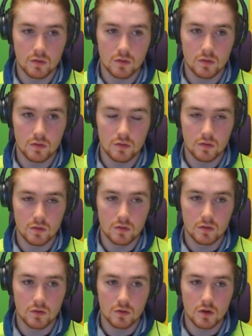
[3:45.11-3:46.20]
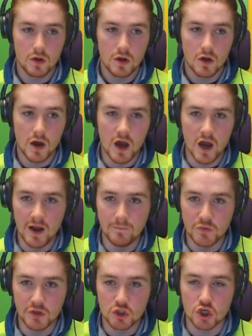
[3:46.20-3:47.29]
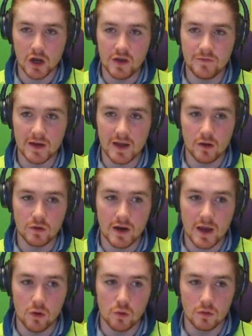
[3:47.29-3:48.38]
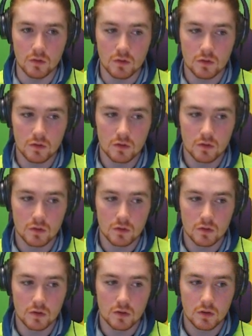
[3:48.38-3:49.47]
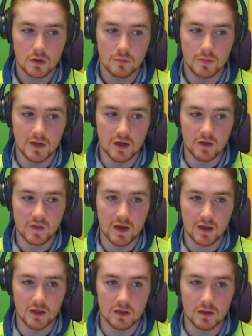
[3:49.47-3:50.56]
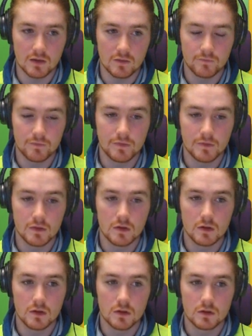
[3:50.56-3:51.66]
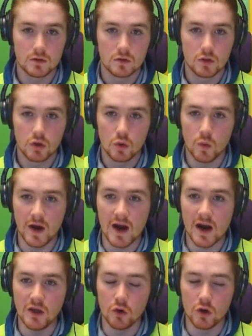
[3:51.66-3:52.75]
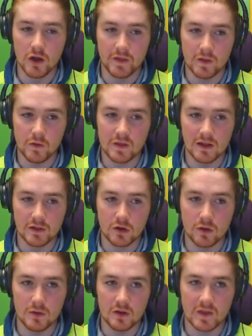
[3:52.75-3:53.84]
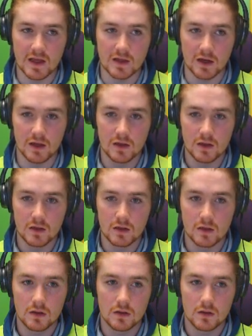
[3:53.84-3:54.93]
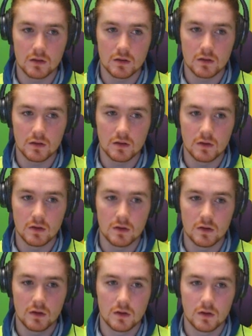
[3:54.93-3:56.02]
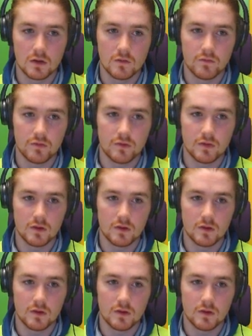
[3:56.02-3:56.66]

Maybe level, look where you. I'm just driving down now. There in a second. Mm. Where are you guys? You still in the criminal center? i are still in the criminal center. Waiting you to rob the train, mate.